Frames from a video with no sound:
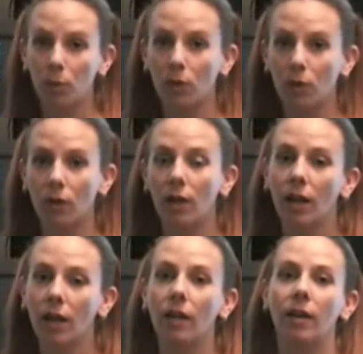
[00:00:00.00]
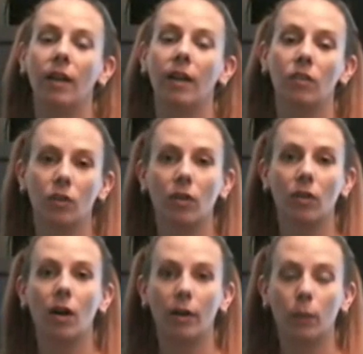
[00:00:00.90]
computer, and any
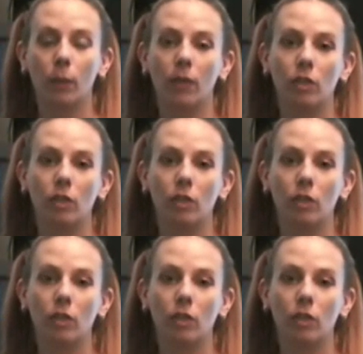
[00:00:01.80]
external hardware